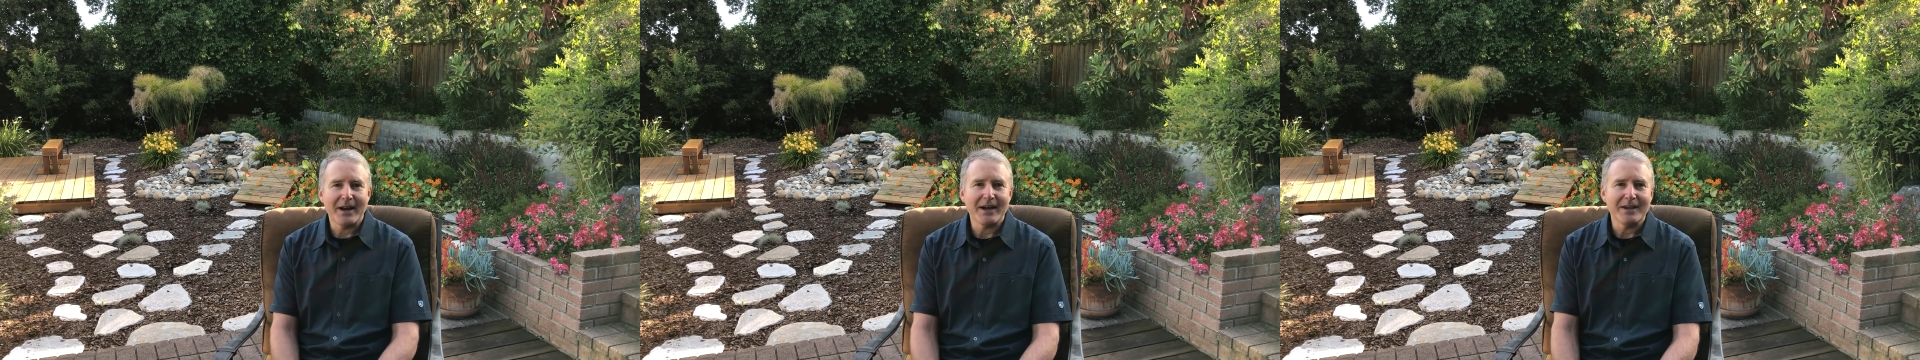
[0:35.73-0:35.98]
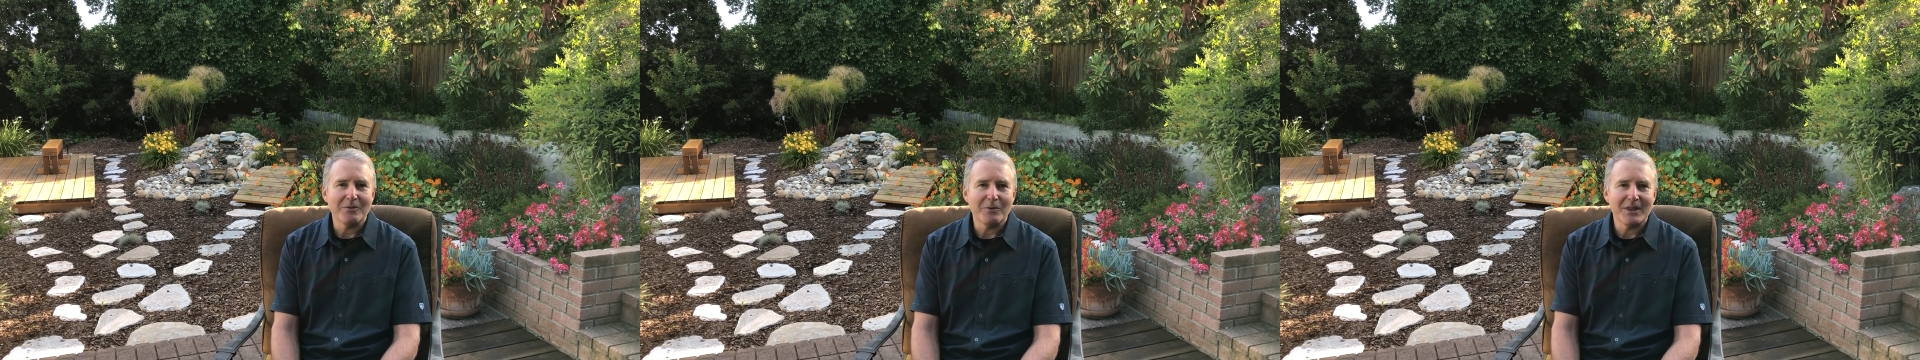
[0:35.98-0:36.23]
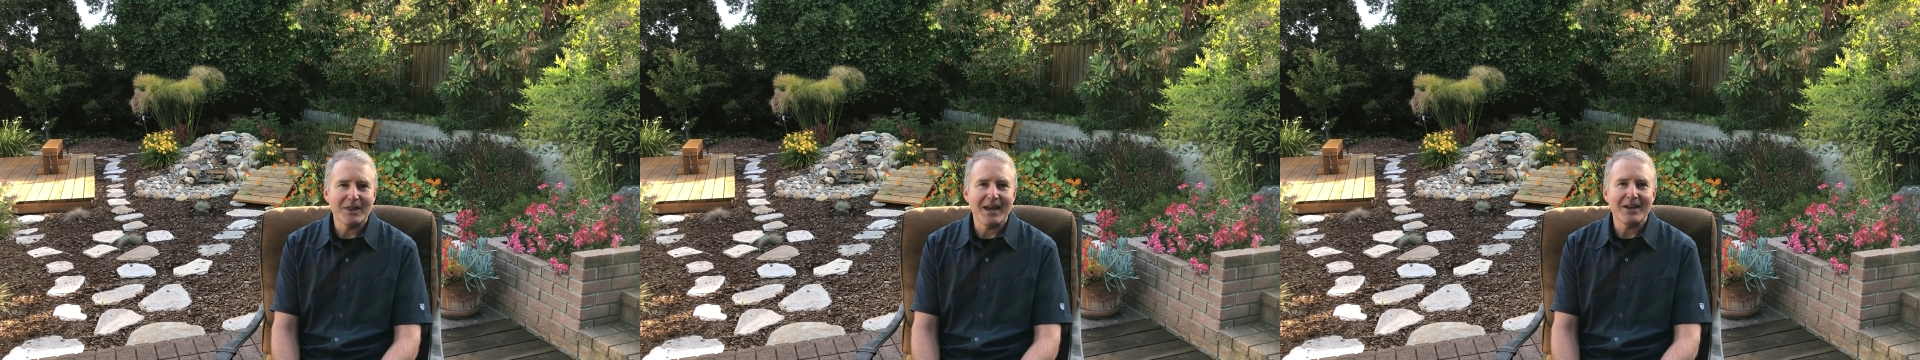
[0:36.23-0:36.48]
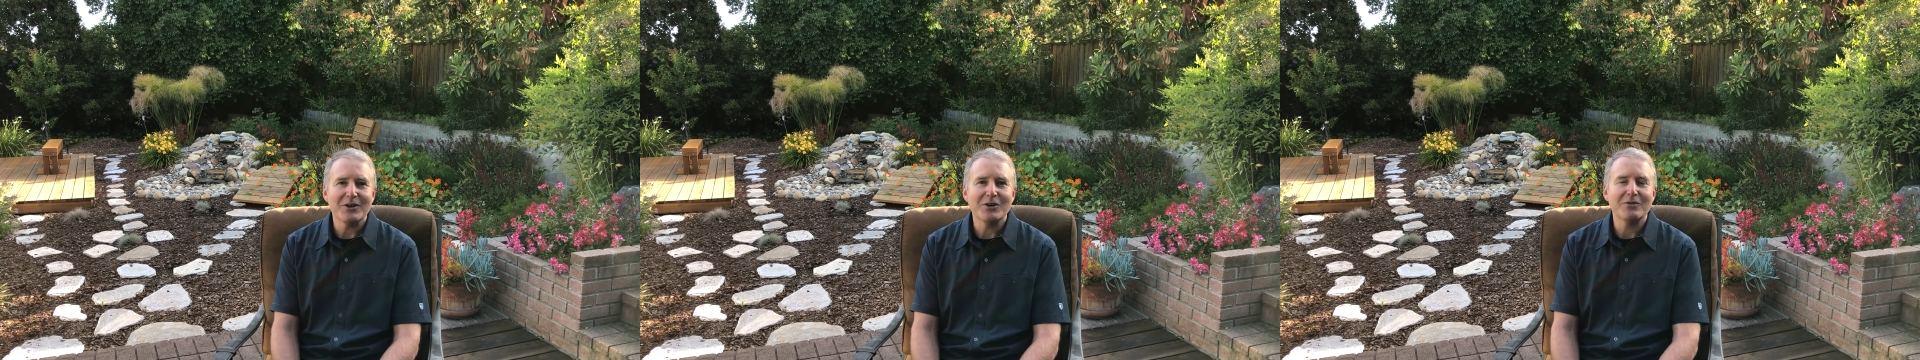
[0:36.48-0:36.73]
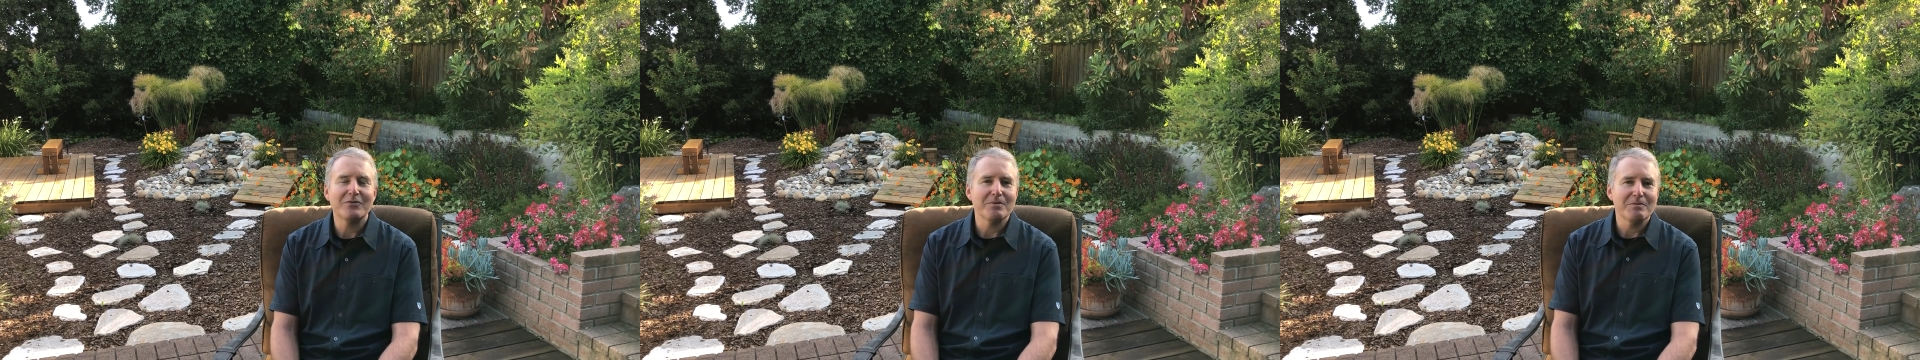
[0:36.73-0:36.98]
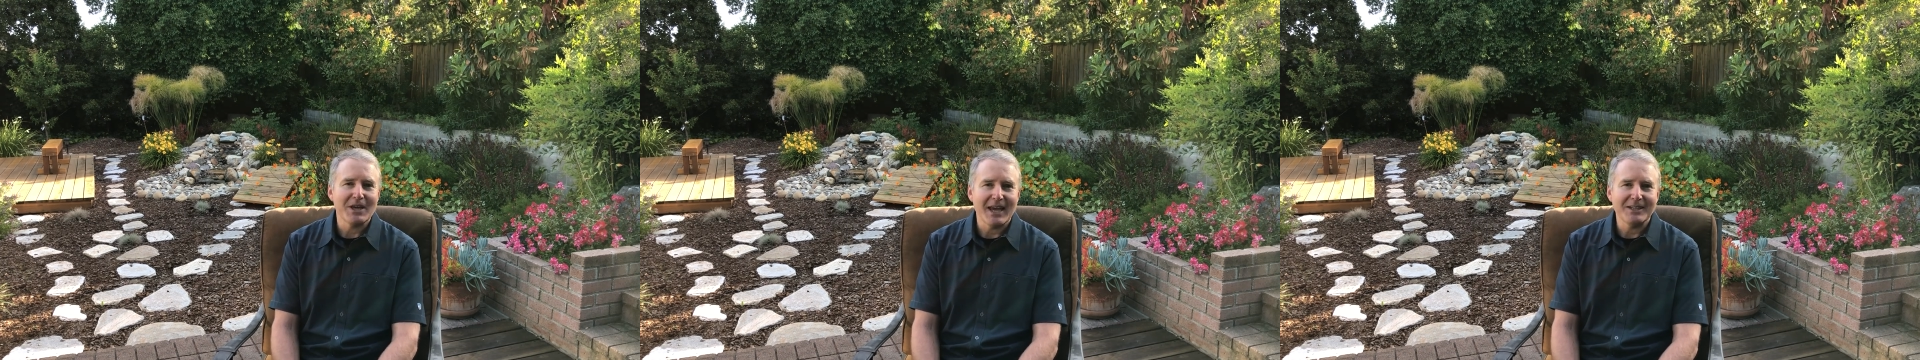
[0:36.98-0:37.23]
night when they heard
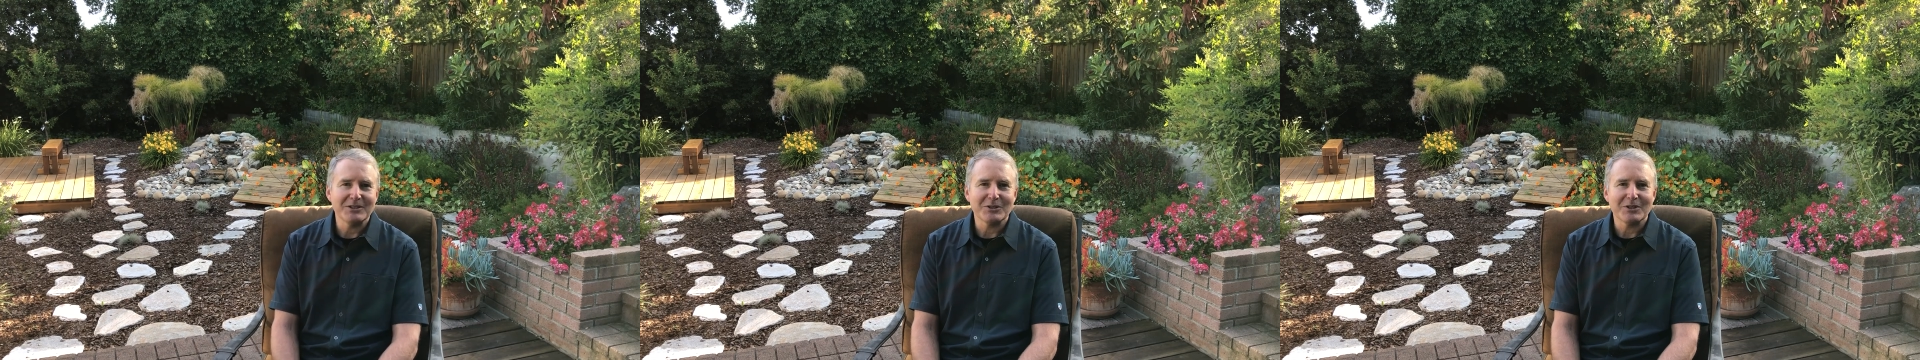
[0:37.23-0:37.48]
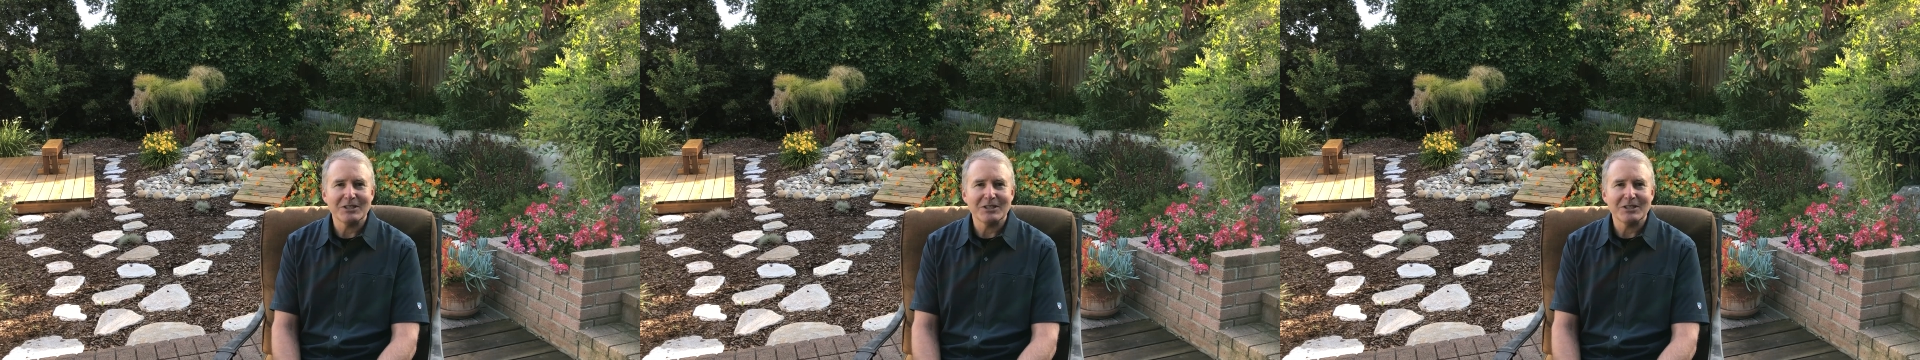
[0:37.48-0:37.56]
from the angel